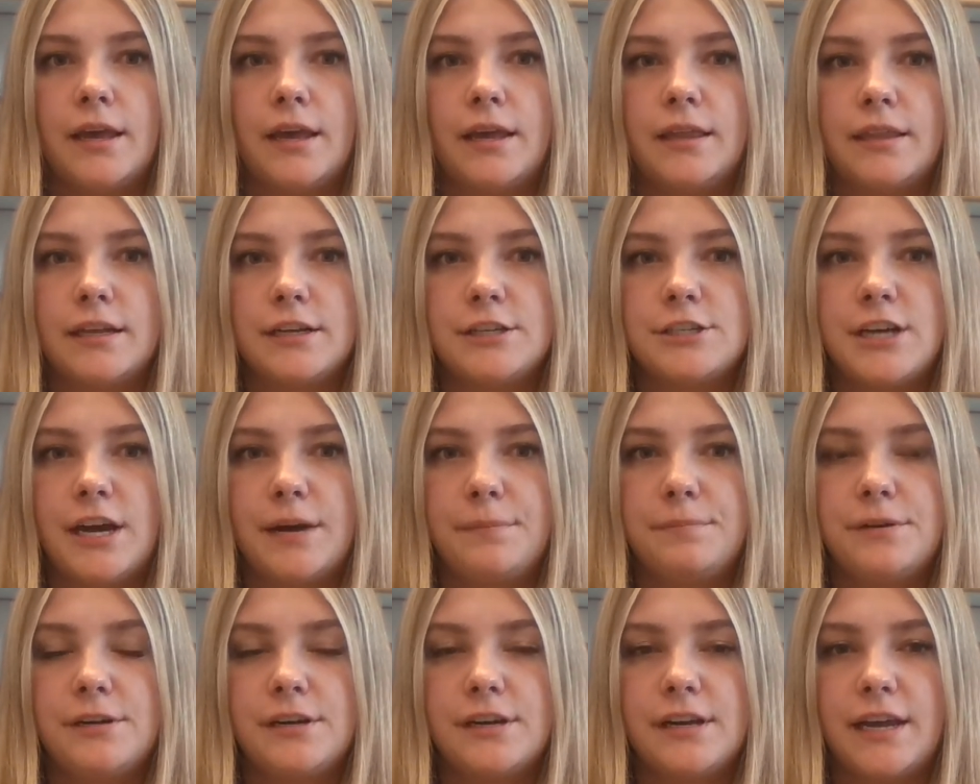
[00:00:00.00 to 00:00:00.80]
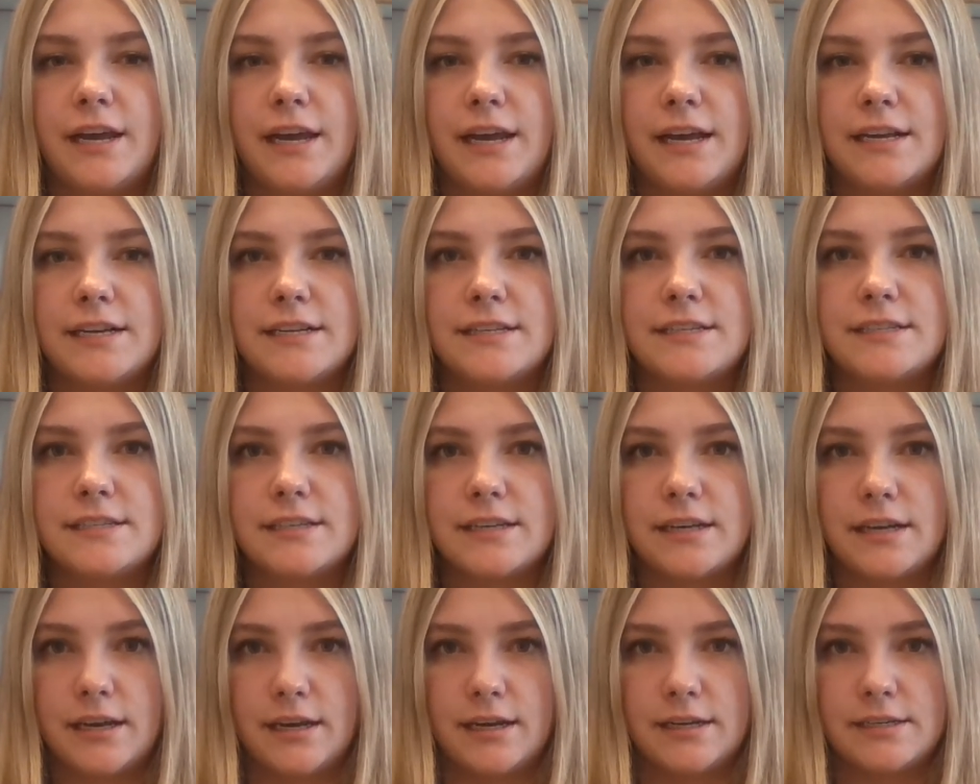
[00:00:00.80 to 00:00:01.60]
In the chapter case,
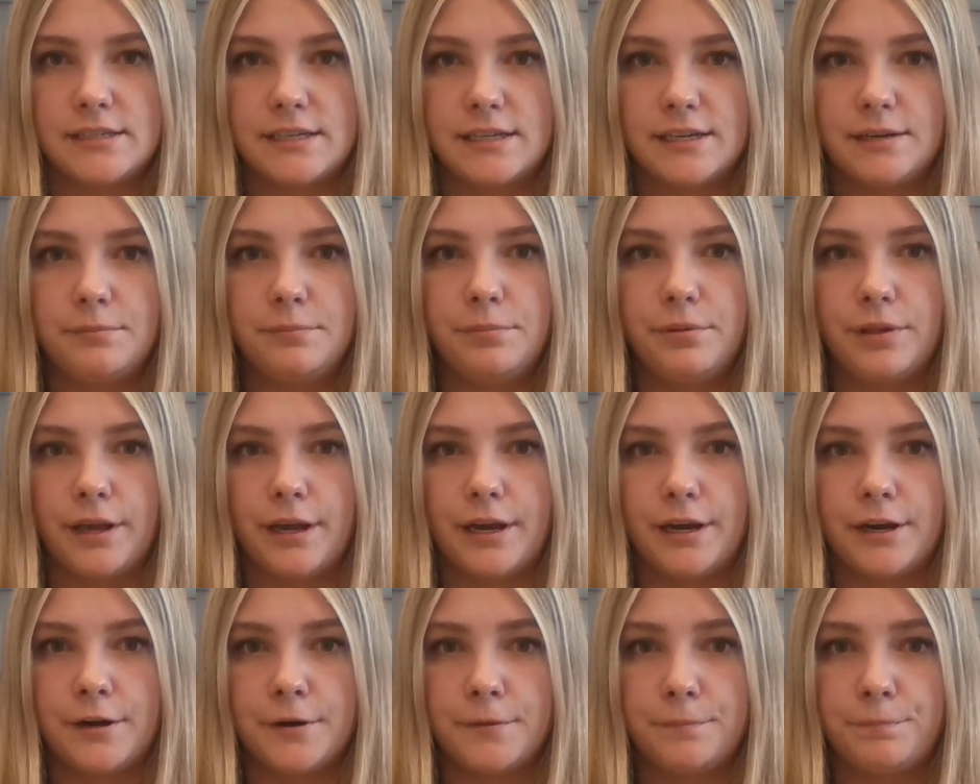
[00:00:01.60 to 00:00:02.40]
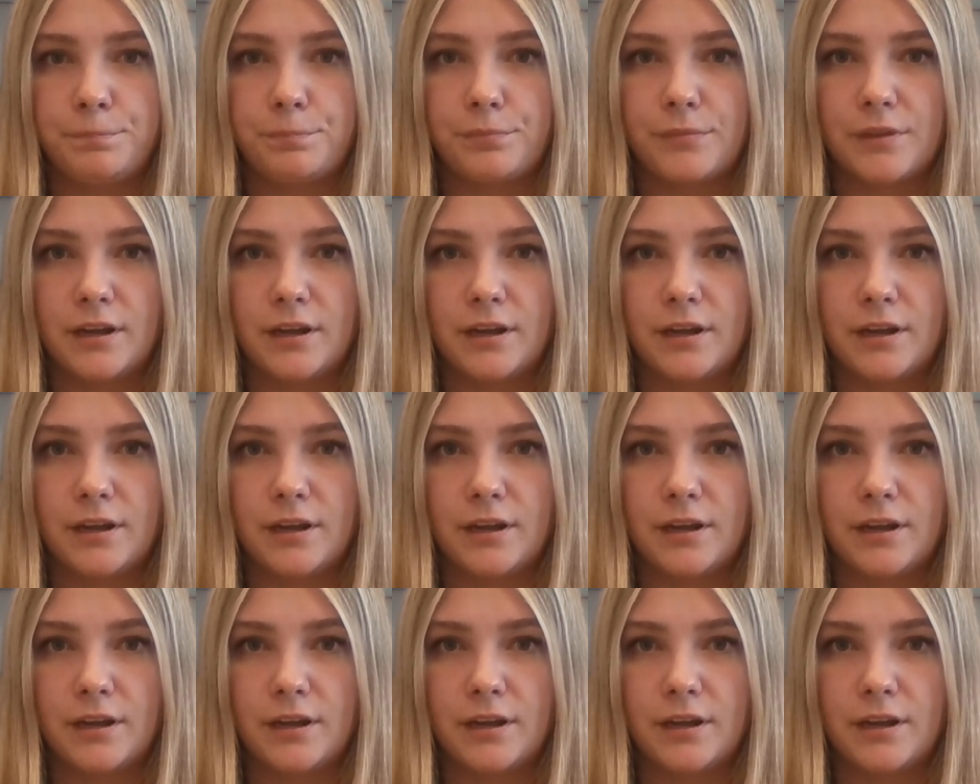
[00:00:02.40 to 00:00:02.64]
a team player,